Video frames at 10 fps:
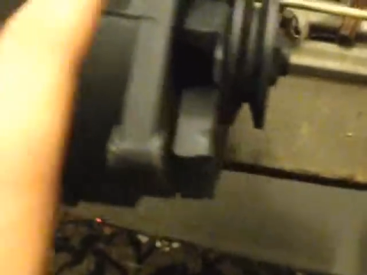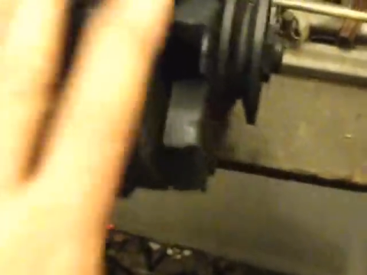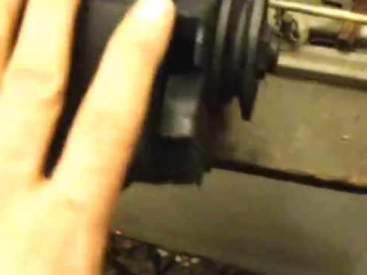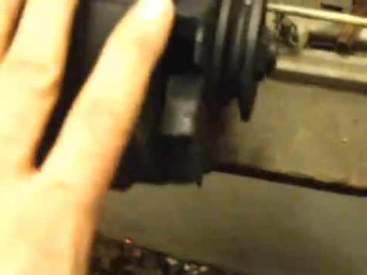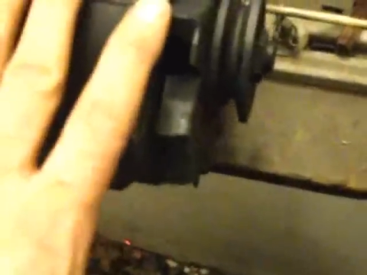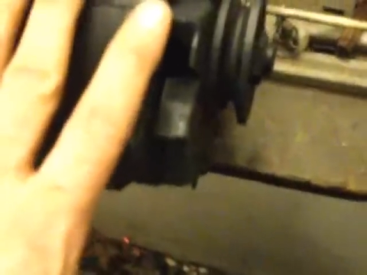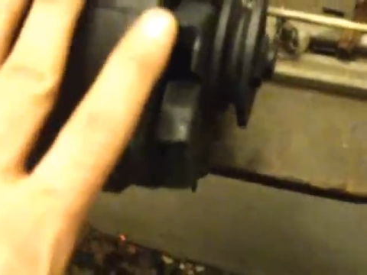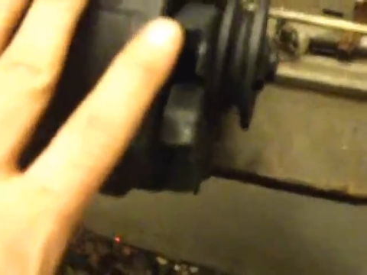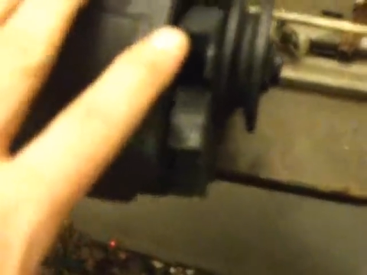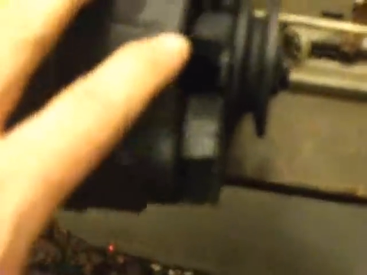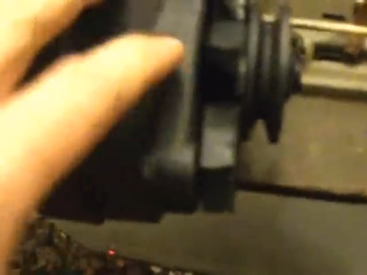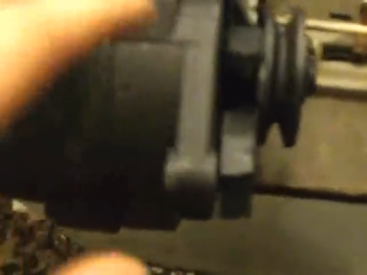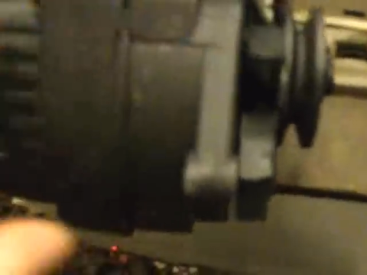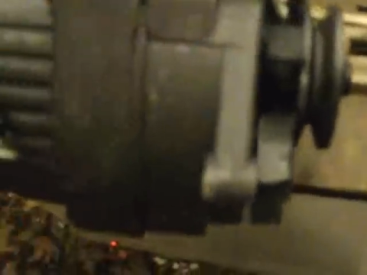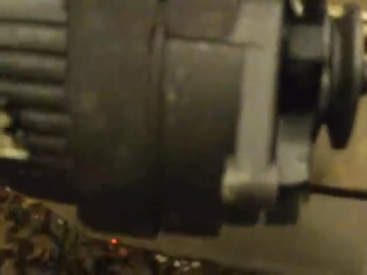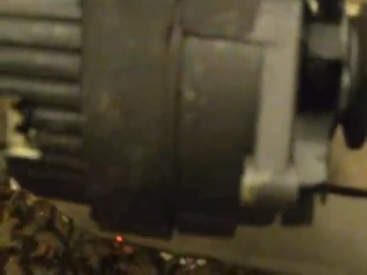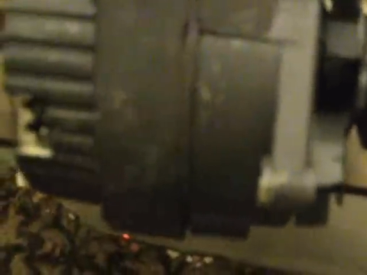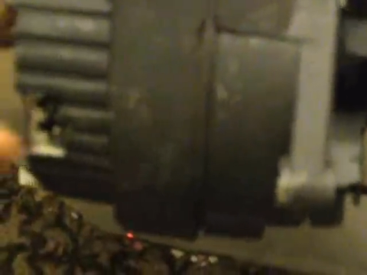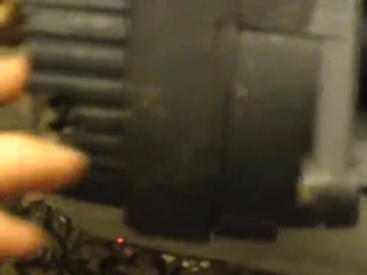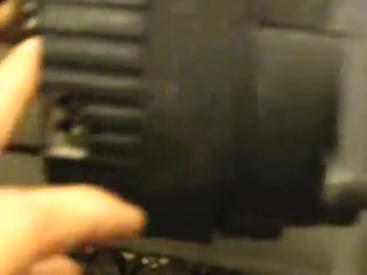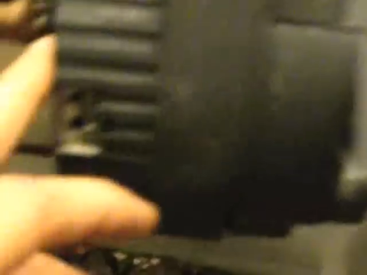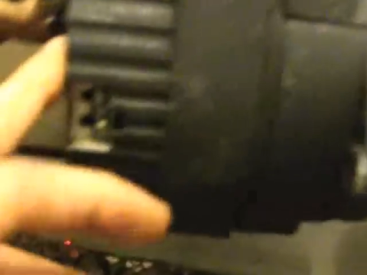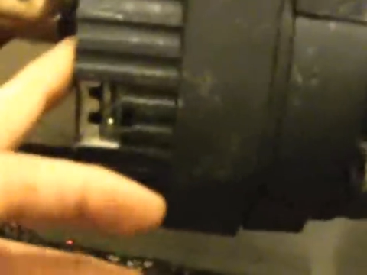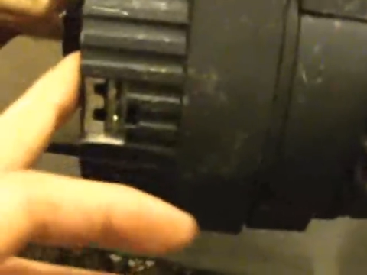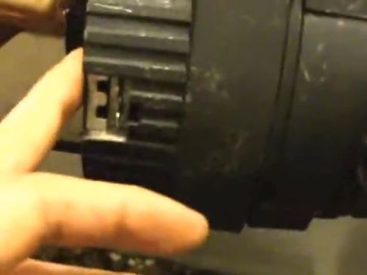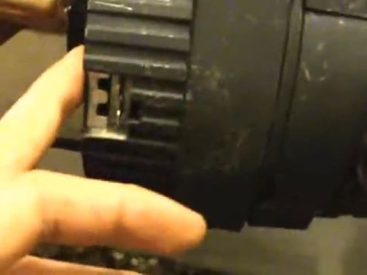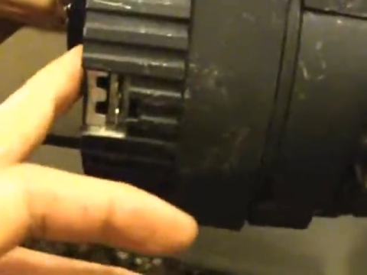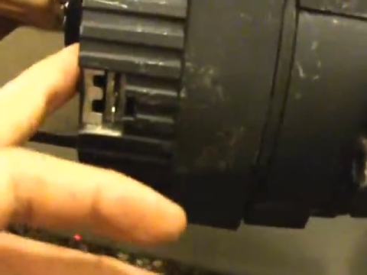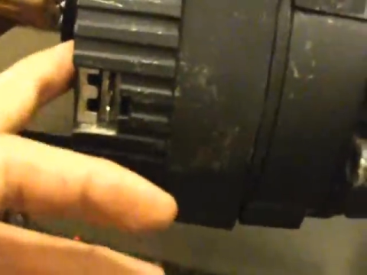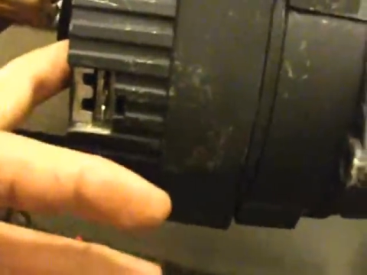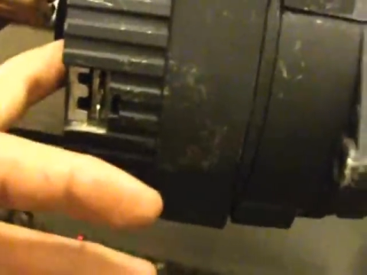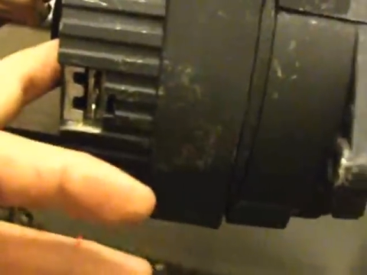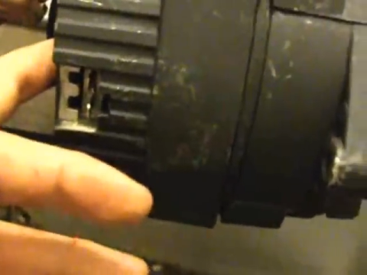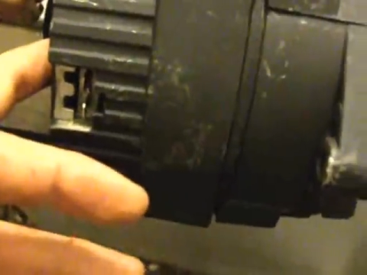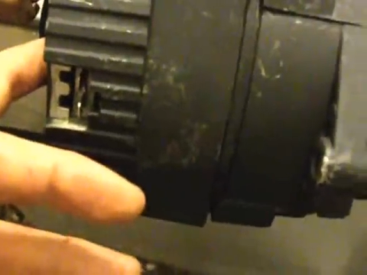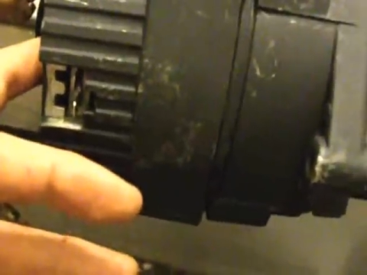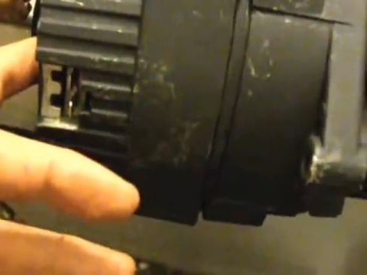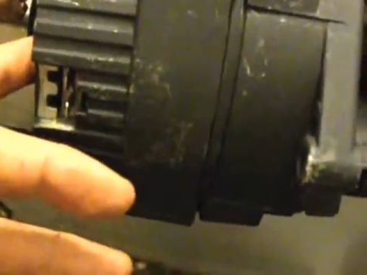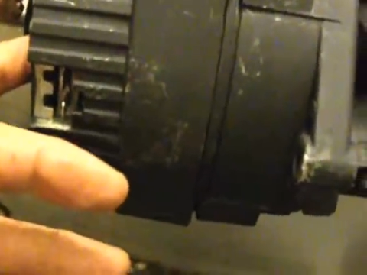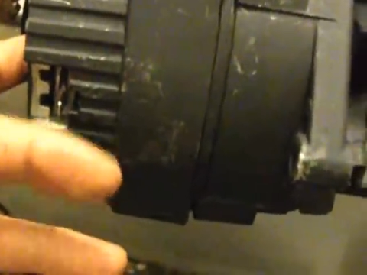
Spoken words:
No face is visible, so there are no lips to read.